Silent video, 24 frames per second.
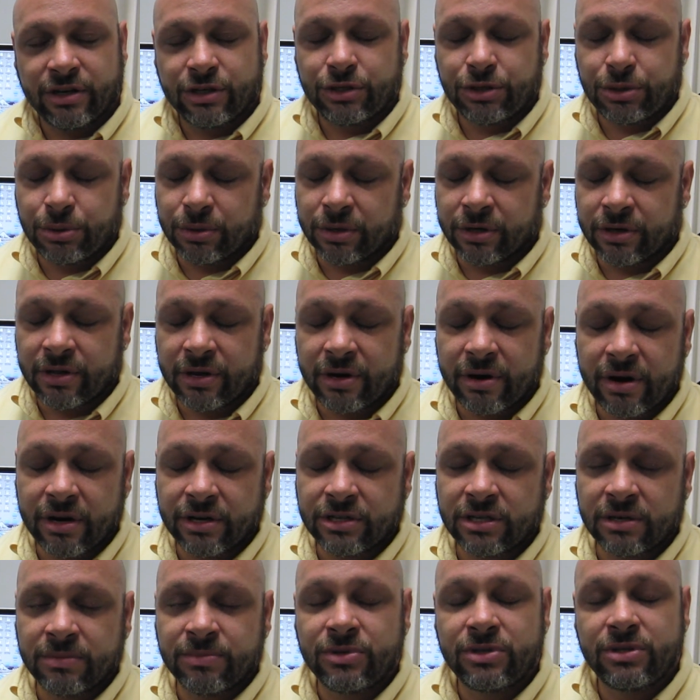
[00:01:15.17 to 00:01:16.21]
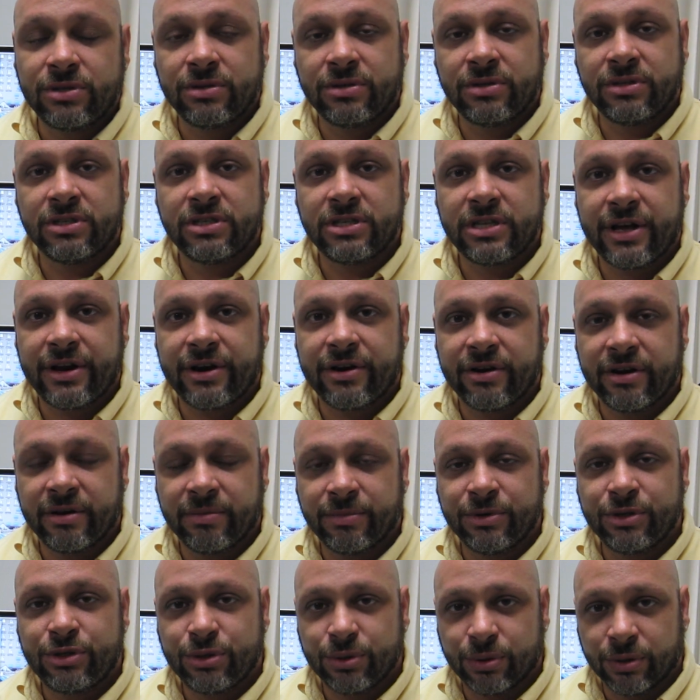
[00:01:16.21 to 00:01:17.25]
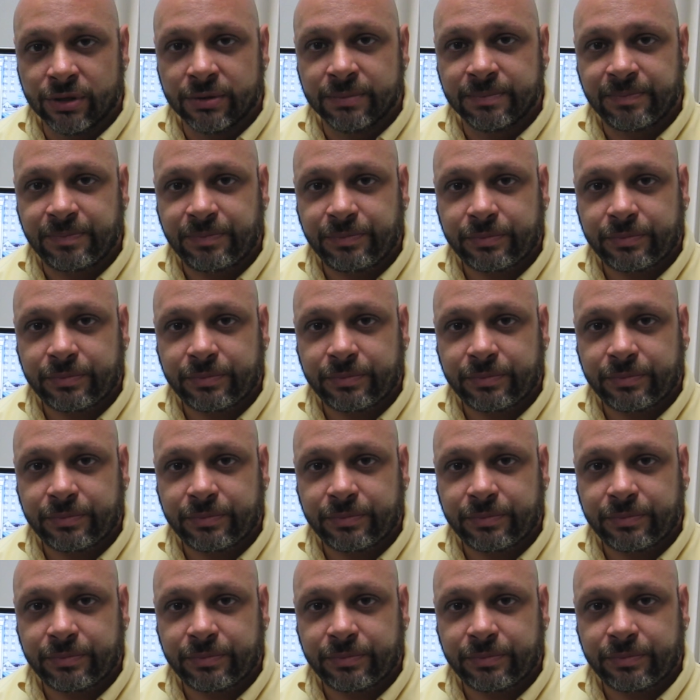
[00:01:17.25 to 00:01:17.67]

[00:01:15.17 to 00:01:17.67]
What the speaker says: Sure, there are some students that are immature